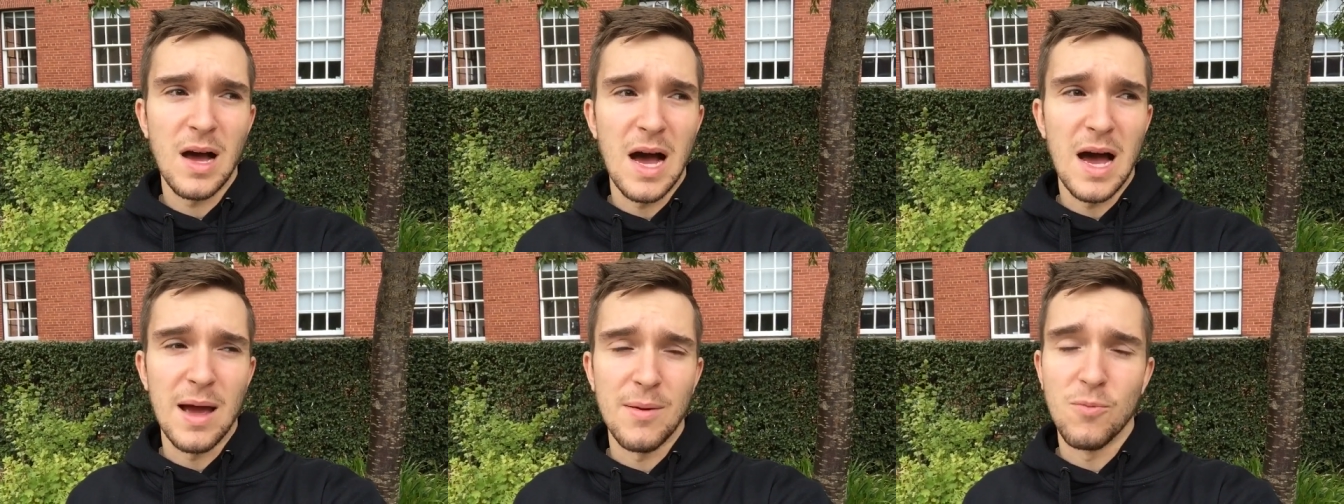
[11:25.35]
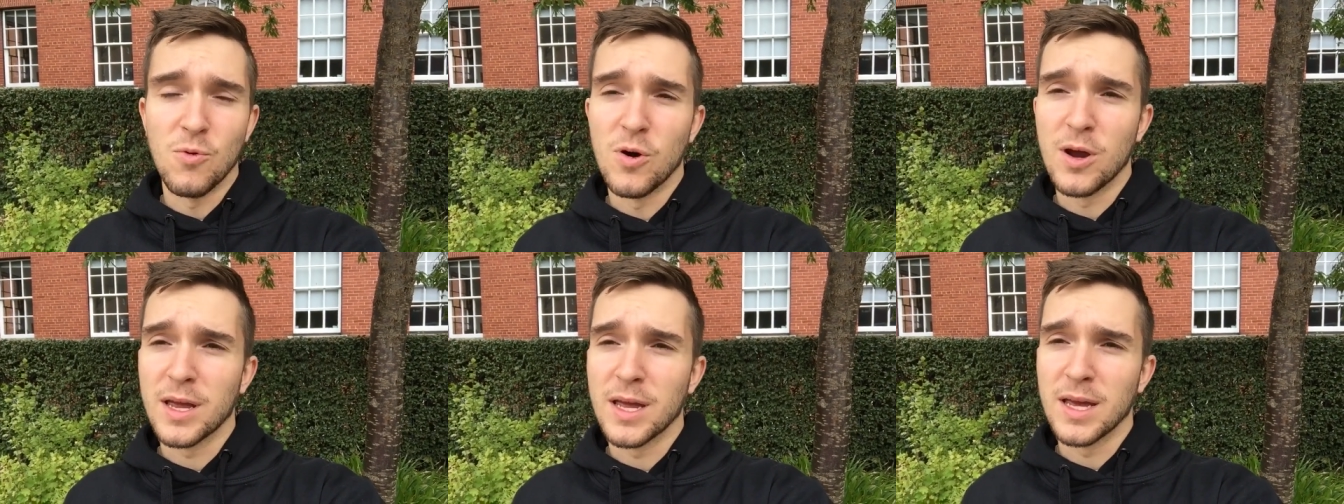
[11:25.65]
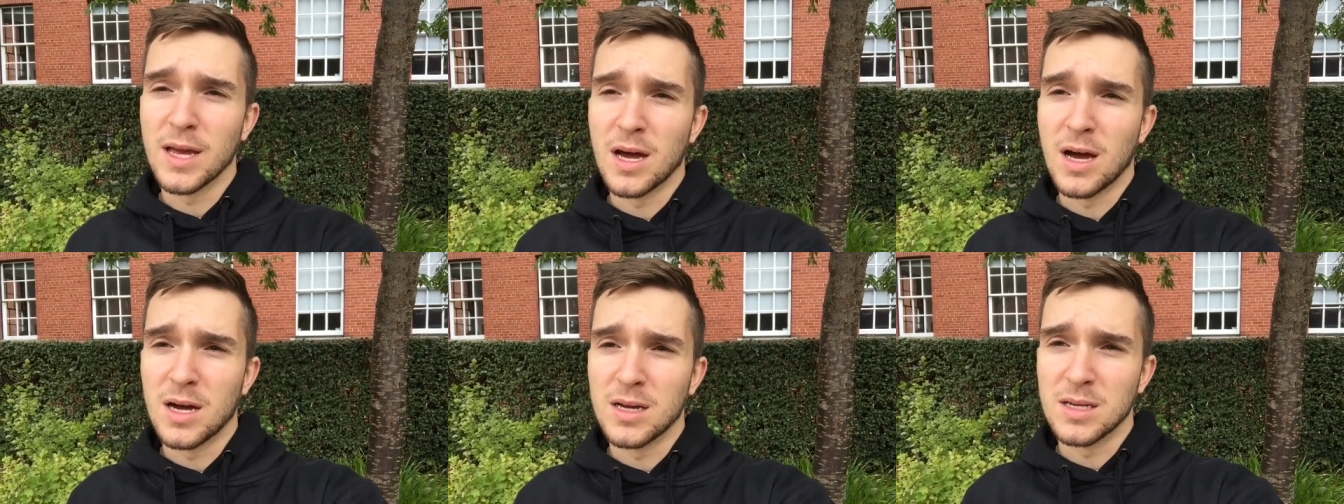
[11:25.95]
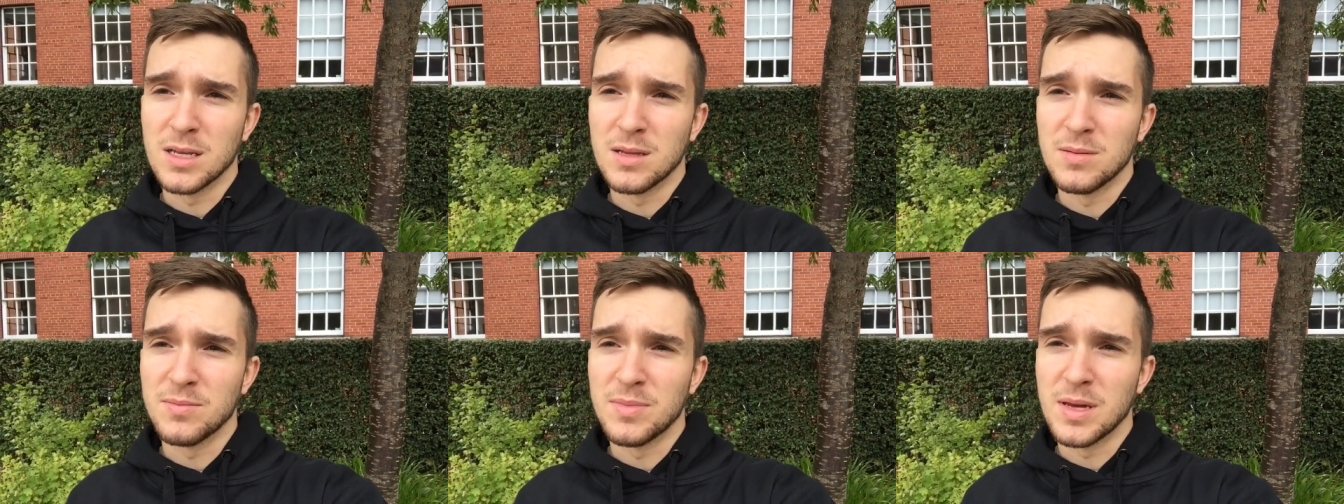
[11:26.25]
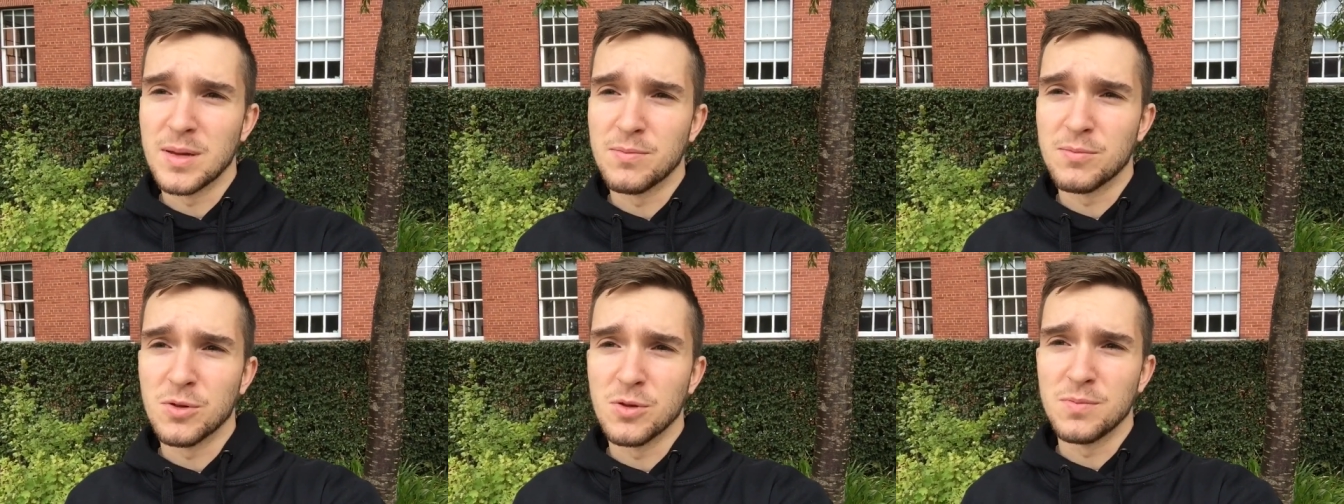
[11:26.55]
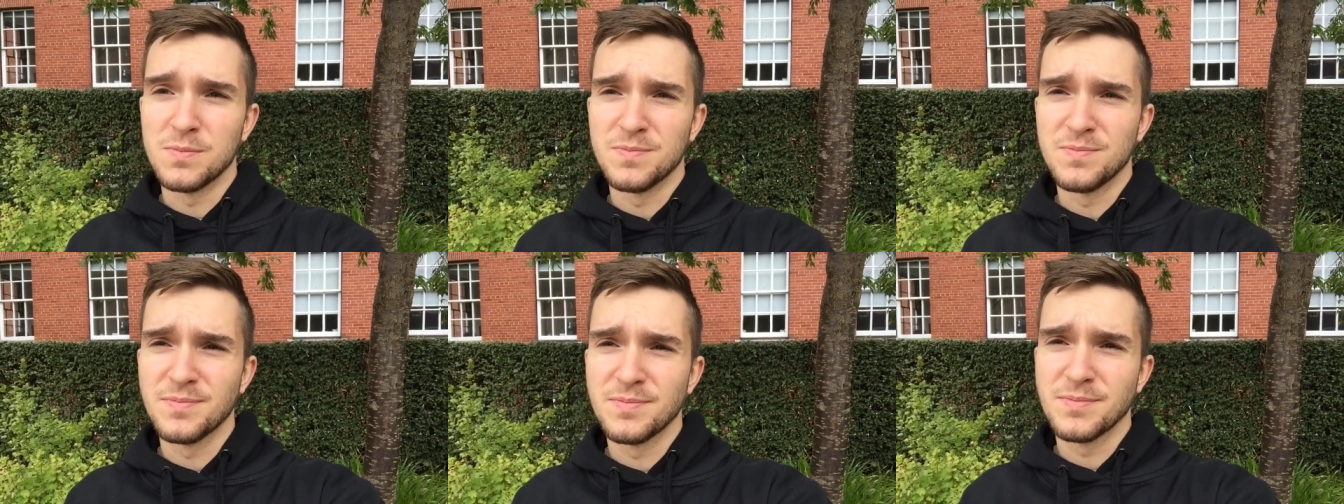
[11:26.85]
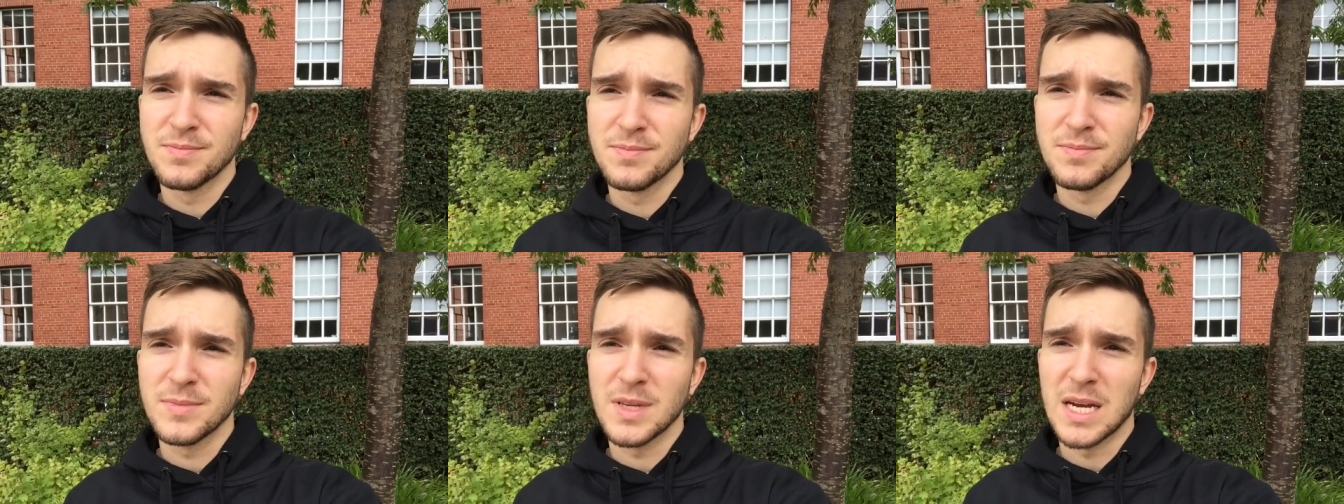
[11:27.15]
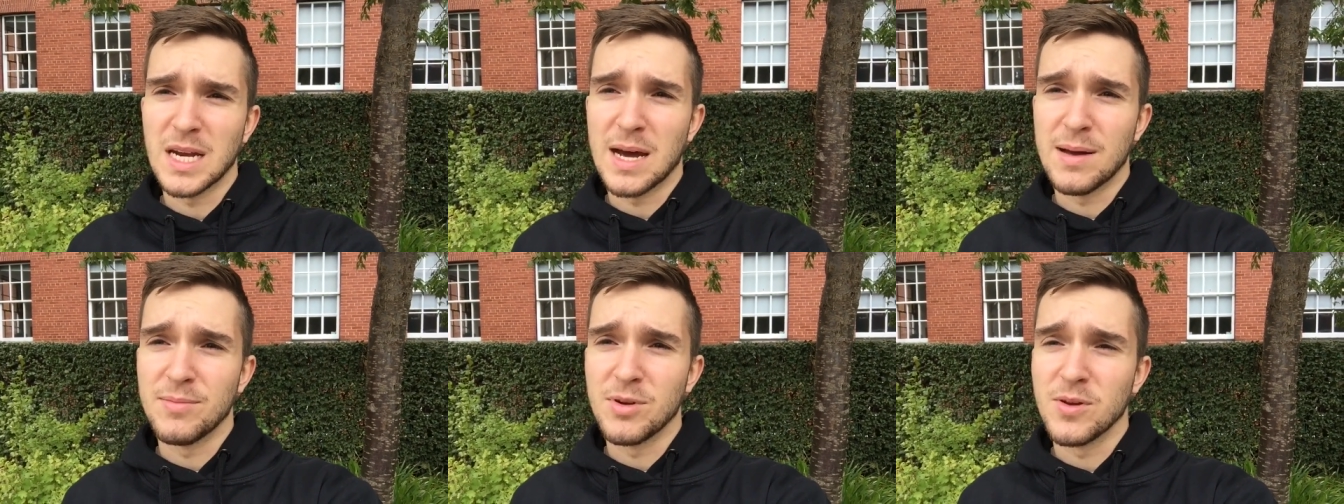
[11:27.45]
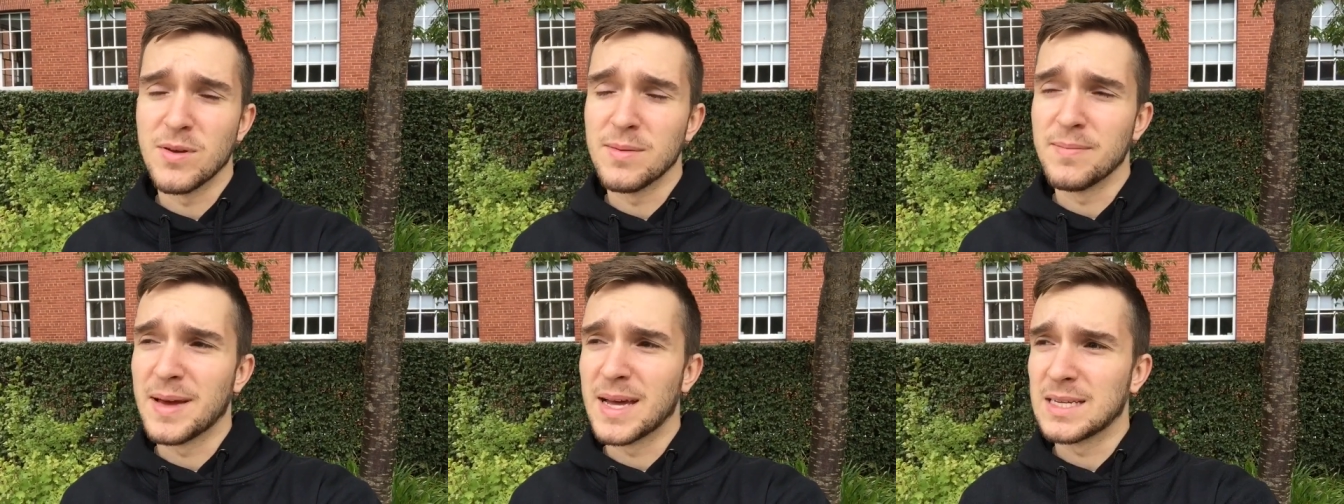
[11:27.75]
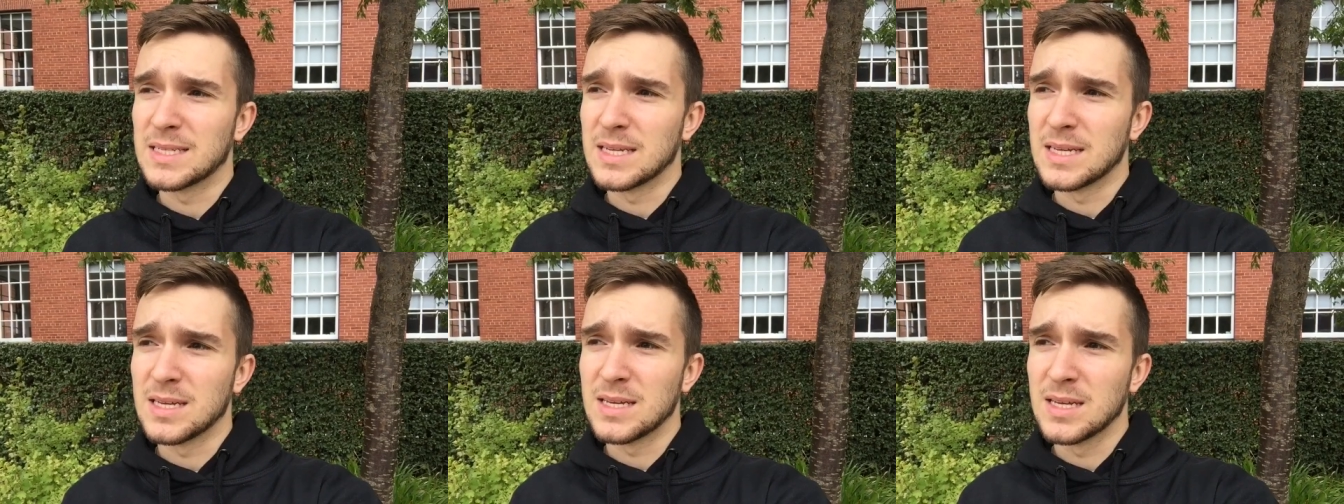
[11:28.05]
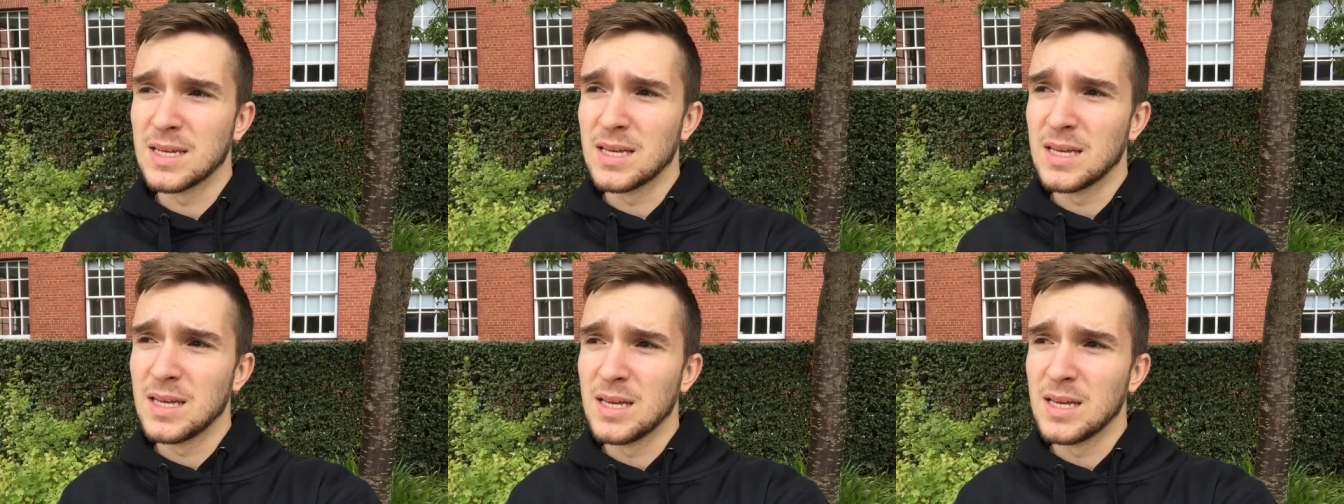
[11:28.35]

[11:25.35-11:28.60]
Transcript: I'm working harder than people, and I'm doing better